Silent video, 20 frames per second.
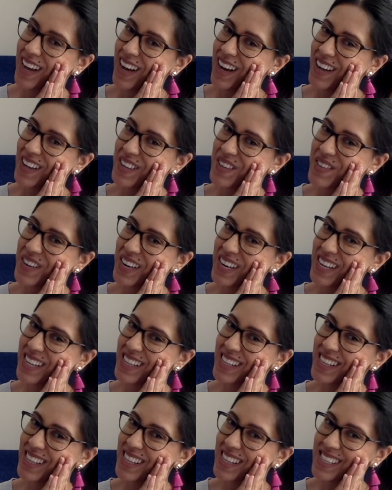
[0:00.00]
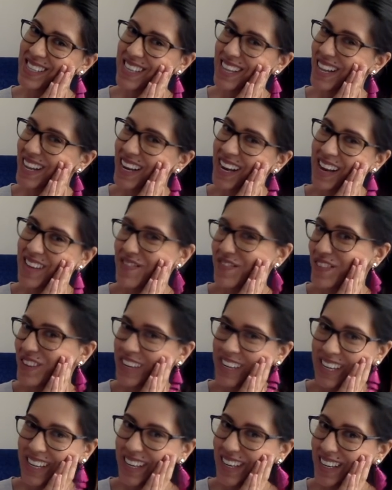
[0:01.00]
All right, that's all I got for
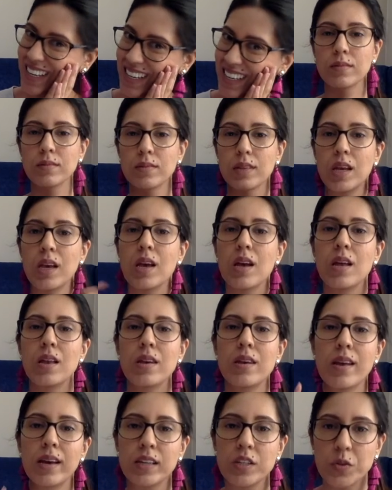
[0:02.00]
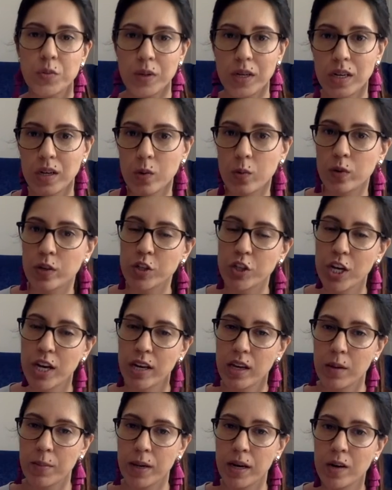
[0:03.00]
you. Next week, we're
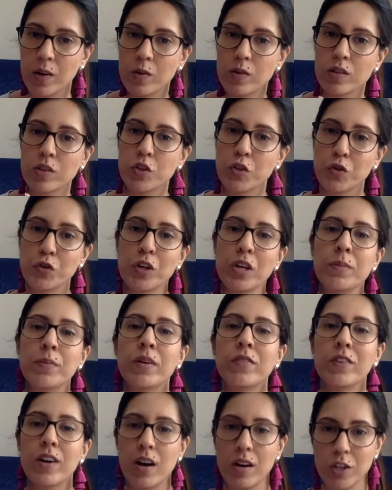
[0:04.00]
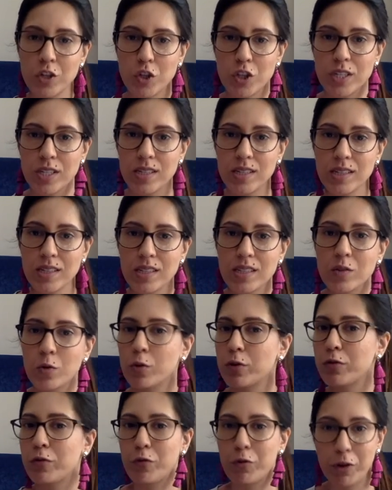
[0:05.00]
chatting about stream of consciousness or
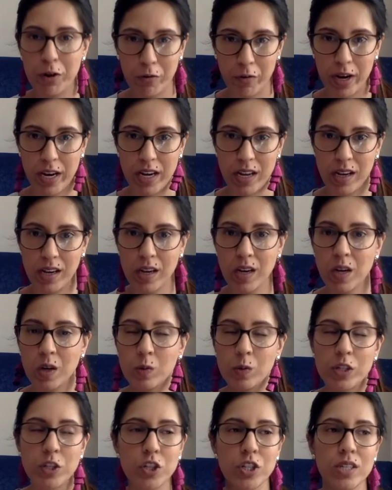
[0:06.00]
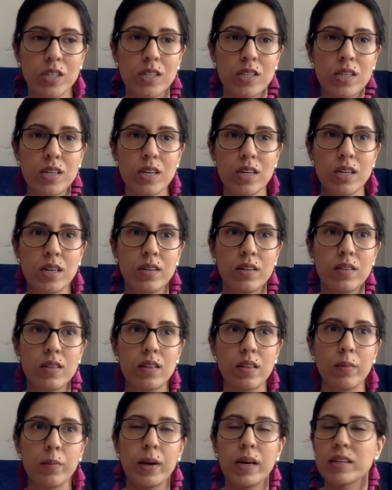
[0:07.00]
free writing, which is
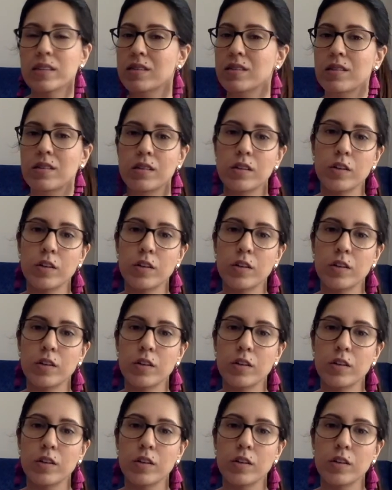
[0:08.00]
the best